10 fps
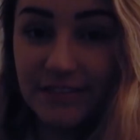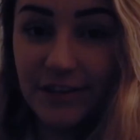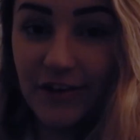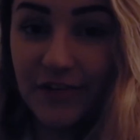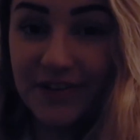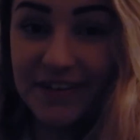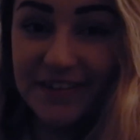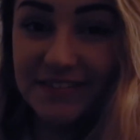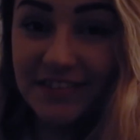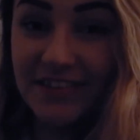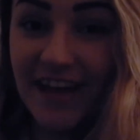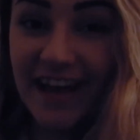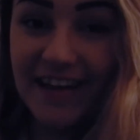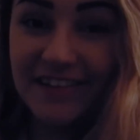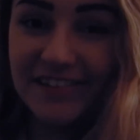So good
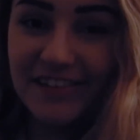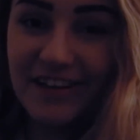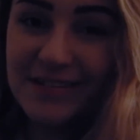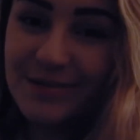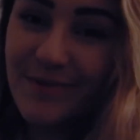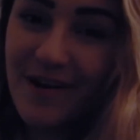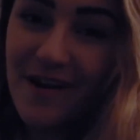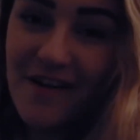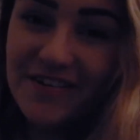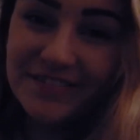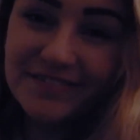night. I'll see you guys tomorrow.